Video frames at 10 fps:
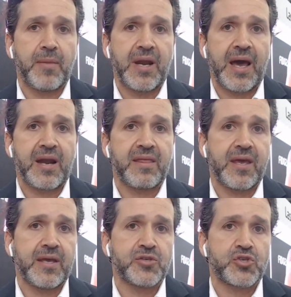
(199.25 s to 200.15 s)
and how do
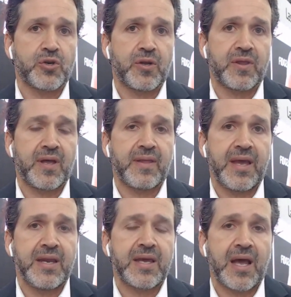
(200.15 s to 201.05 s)
they ensure that
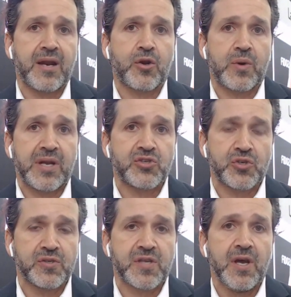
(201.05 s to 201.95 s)
any kind of
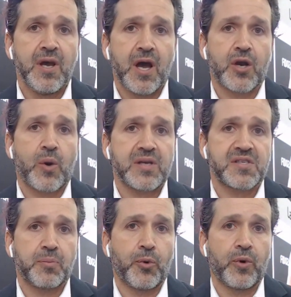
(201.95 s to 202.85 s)
credentials
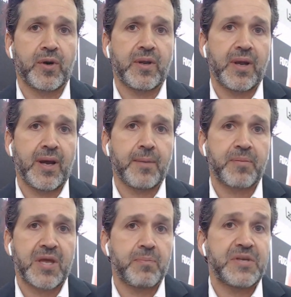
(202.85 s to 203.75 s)
across the board
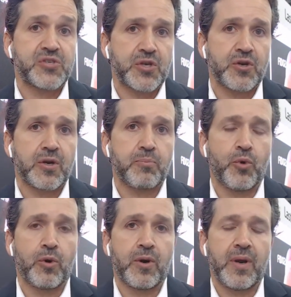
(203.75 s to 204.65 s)
can be secured
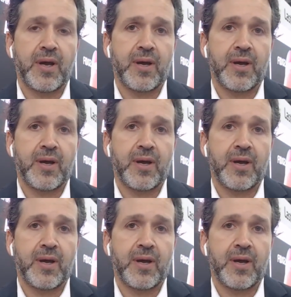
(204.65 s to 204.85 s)
more